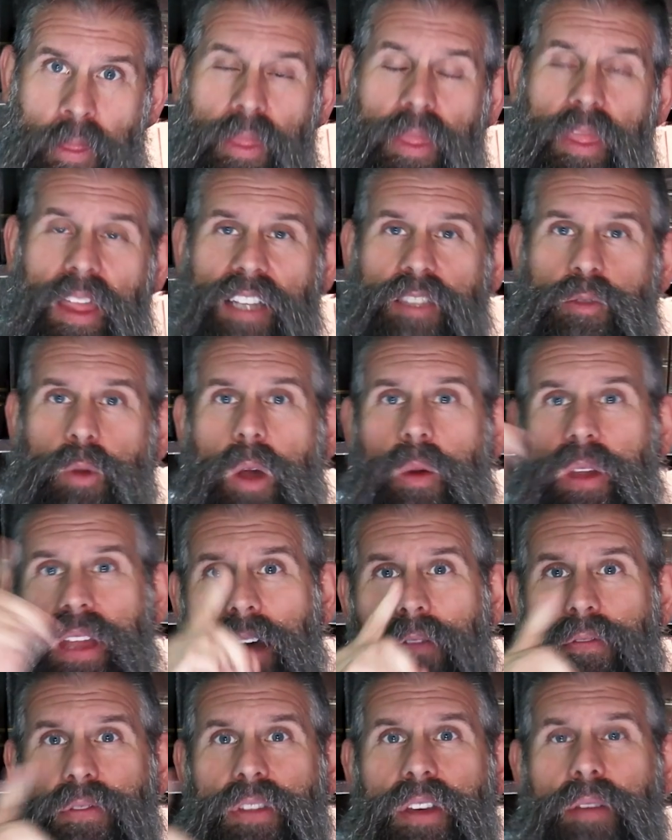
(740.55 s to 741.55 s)
That's why we
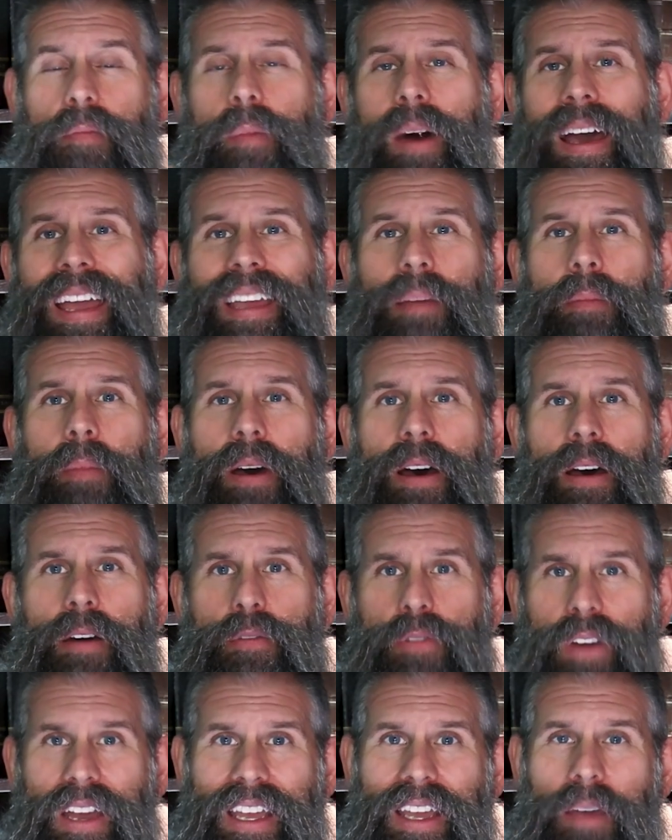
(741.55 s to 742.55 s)
have the
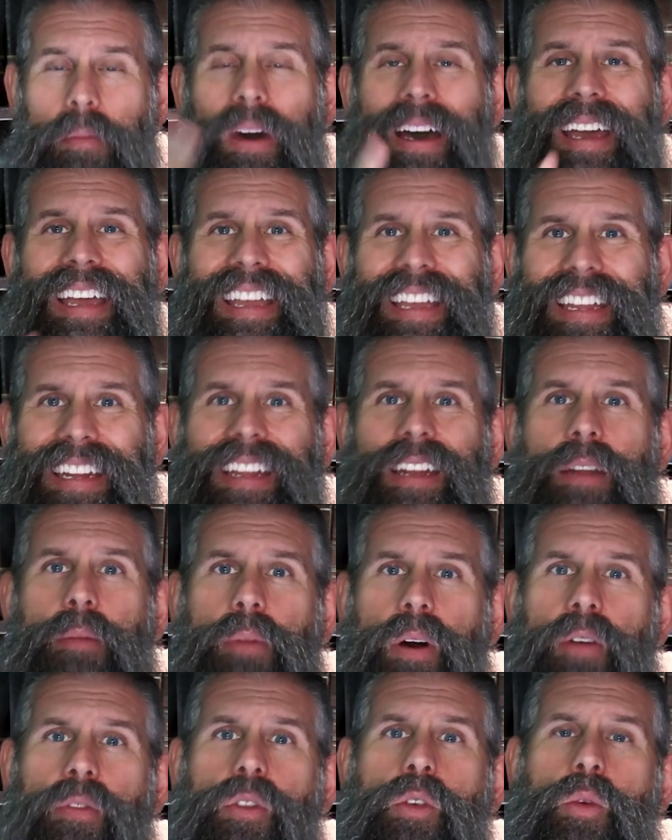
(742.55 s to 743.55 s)
Vayimayin, and
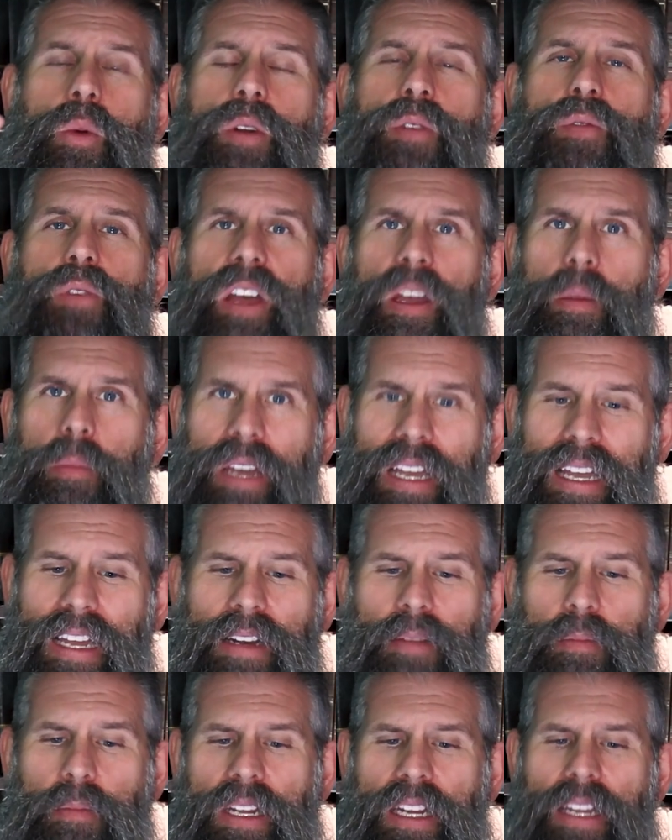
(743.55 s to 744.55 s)
above the word
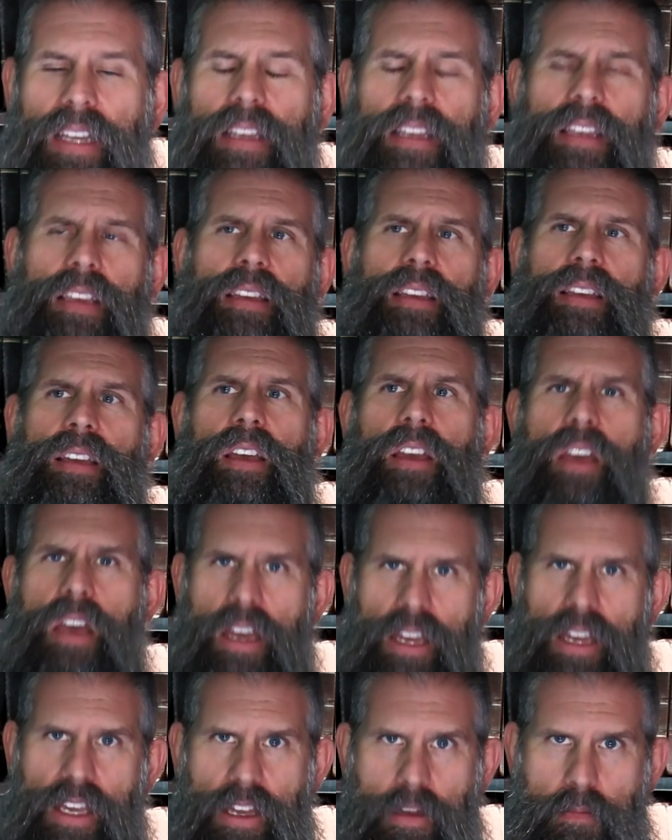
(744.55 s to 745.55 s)
Vayimayin, meaning he
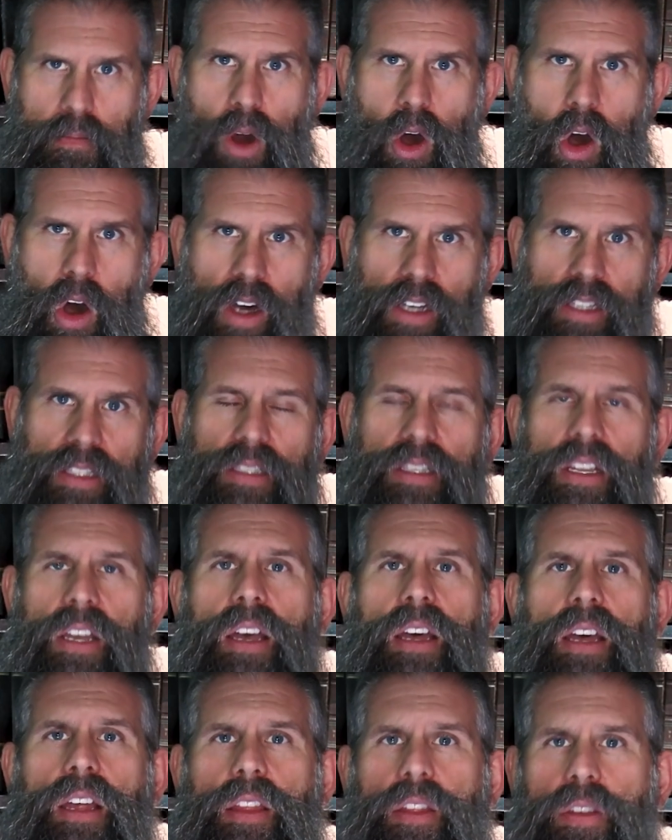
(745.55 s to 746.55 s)
paused,
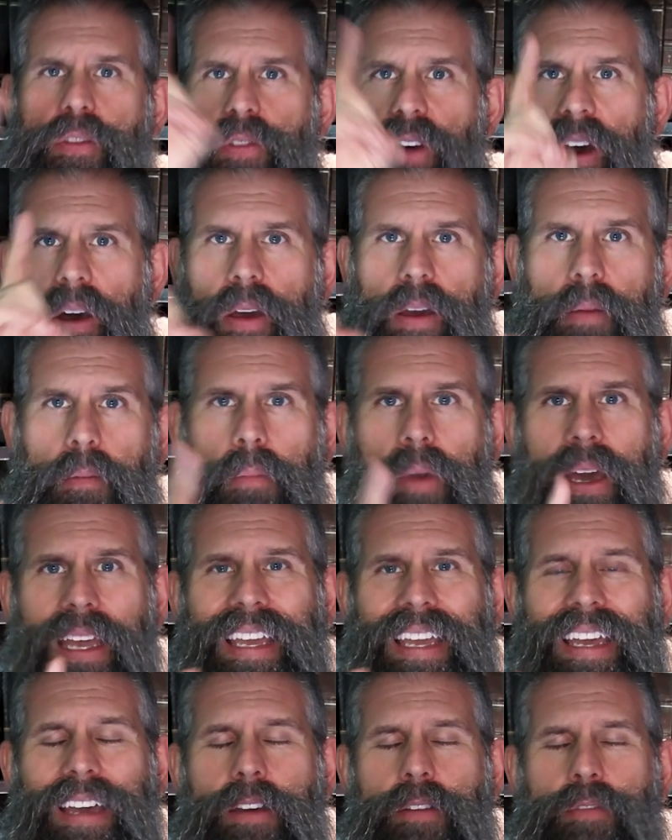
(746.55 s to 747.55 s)
the
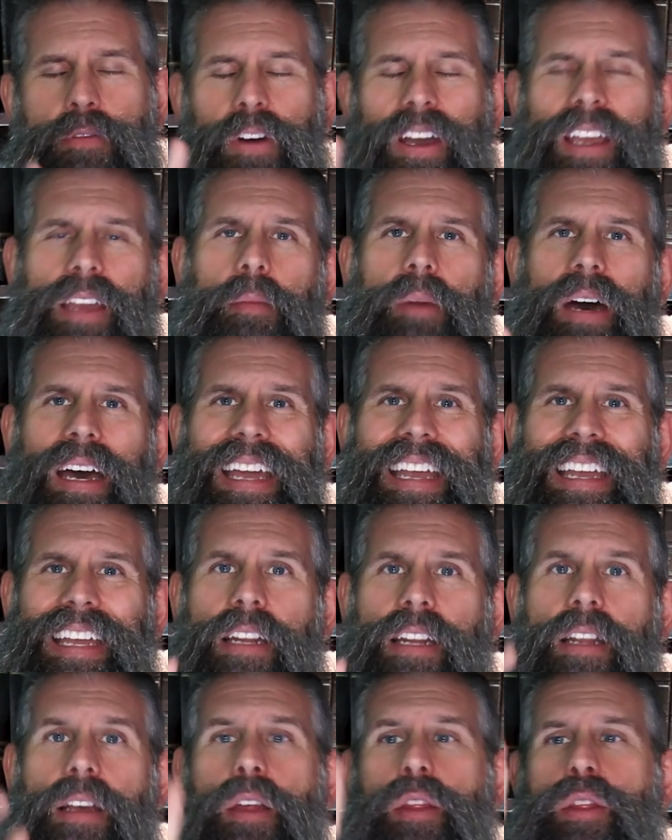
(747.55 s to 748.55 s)

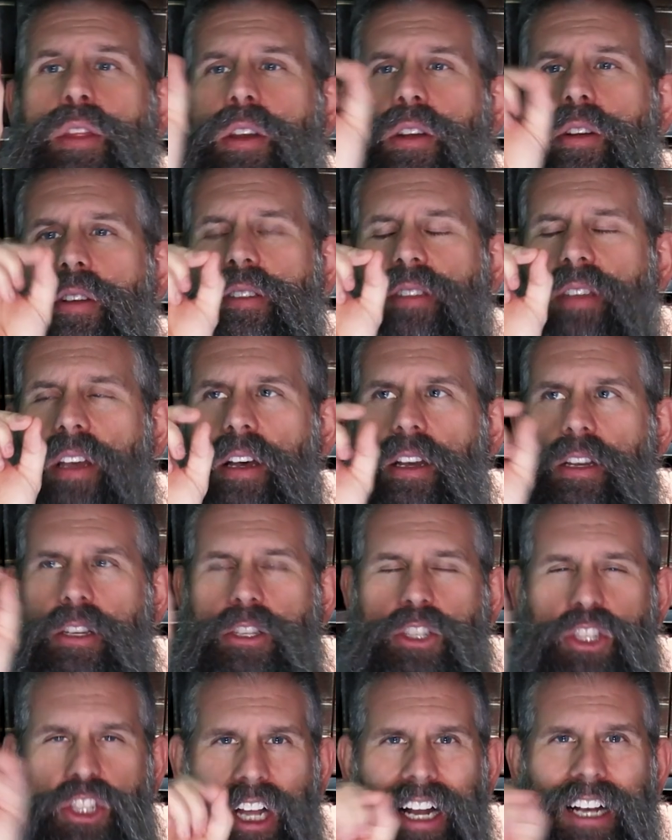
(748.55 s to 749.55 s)
Vayimayin, there is a
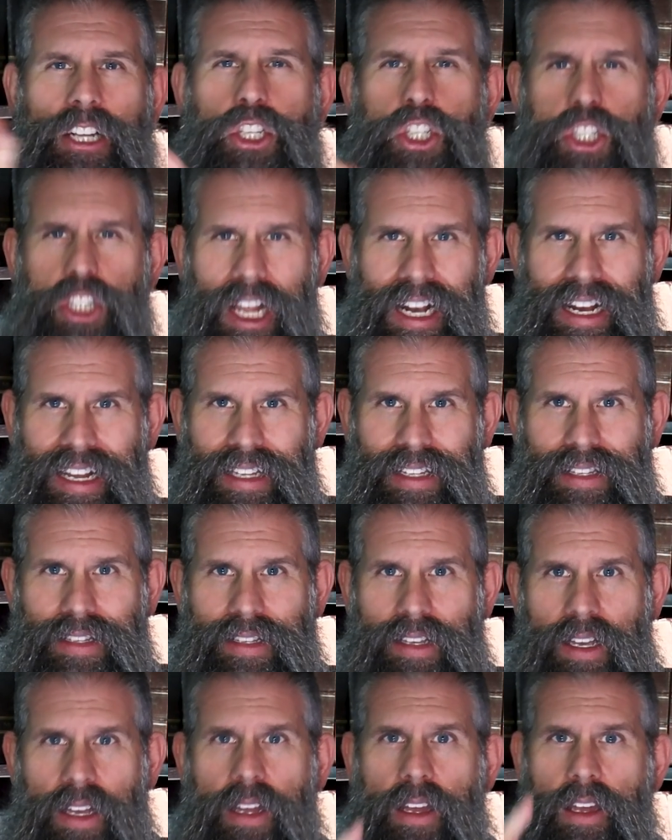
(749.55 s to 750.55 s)
Shalshelit.
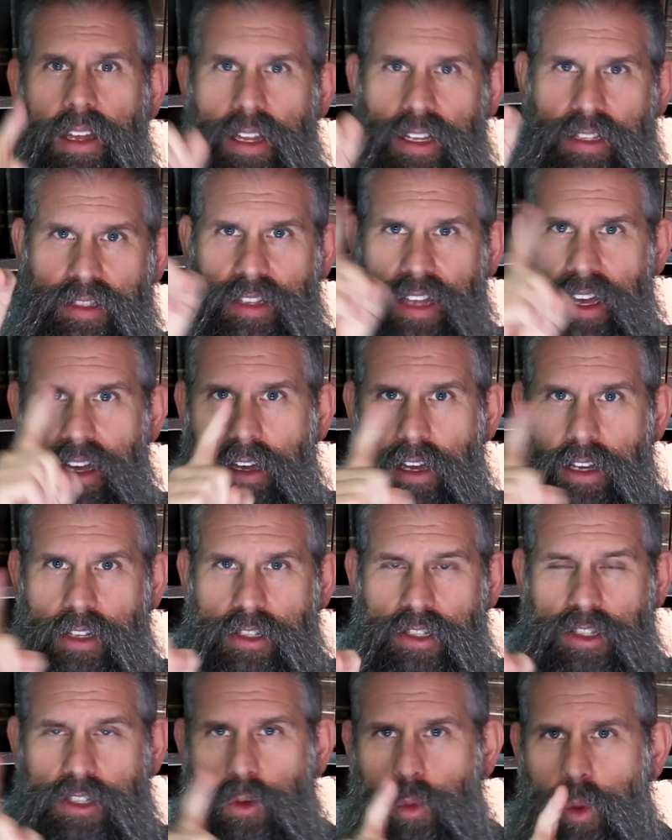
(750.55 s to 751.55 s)
It's like a
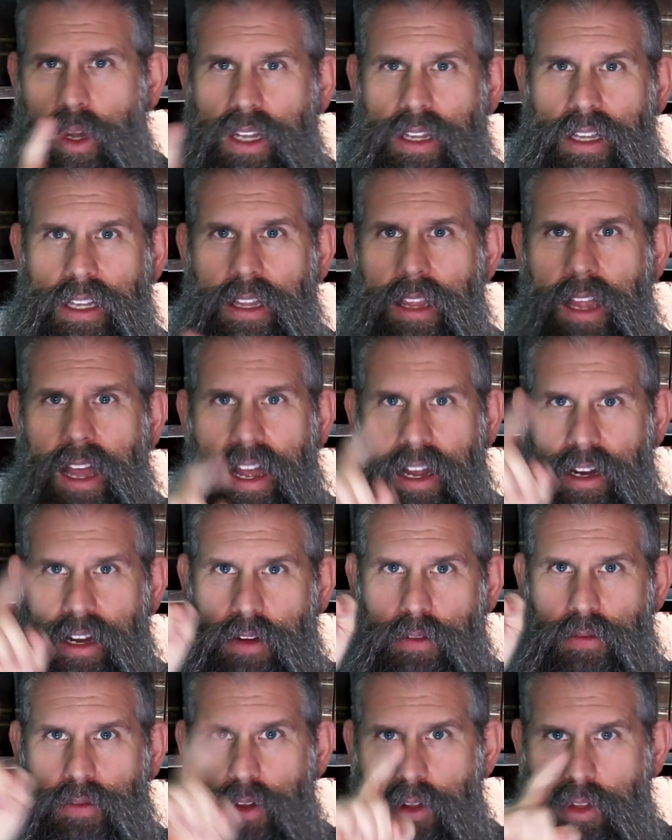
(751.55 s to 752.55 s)
squiggly line
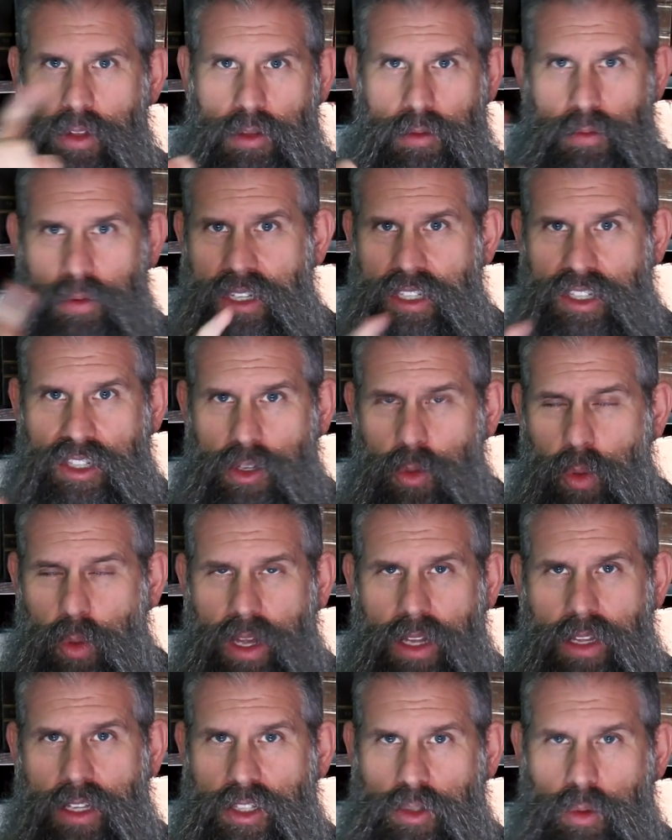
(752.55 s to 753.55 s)
of 3
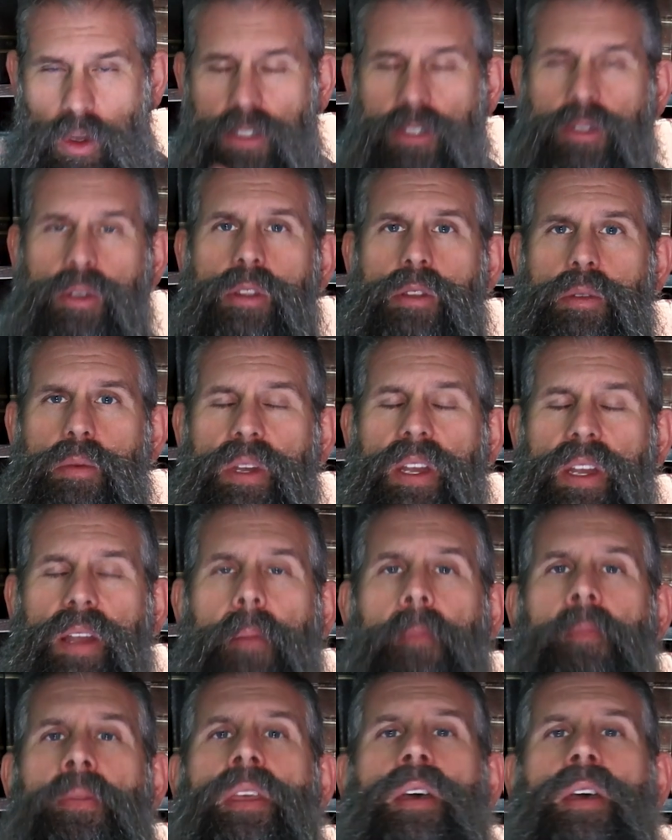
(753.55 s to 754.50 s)
squigglies, 1, 2, 3.